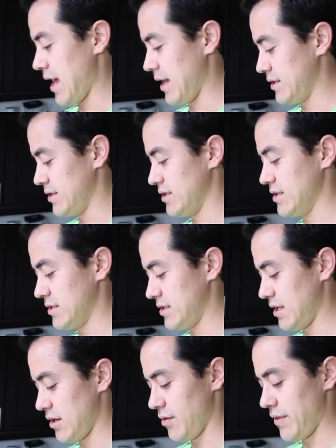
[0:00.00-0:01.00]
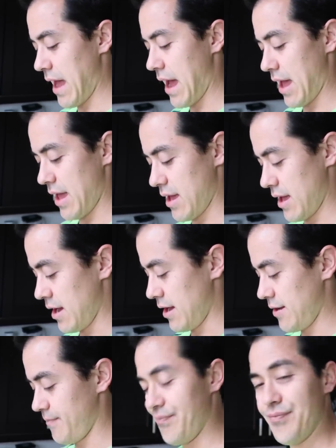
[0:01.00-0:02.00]
And to just know that
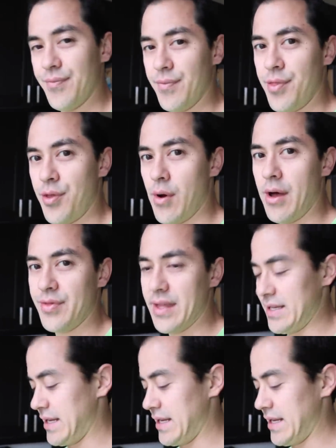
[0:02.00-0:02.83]
throughout the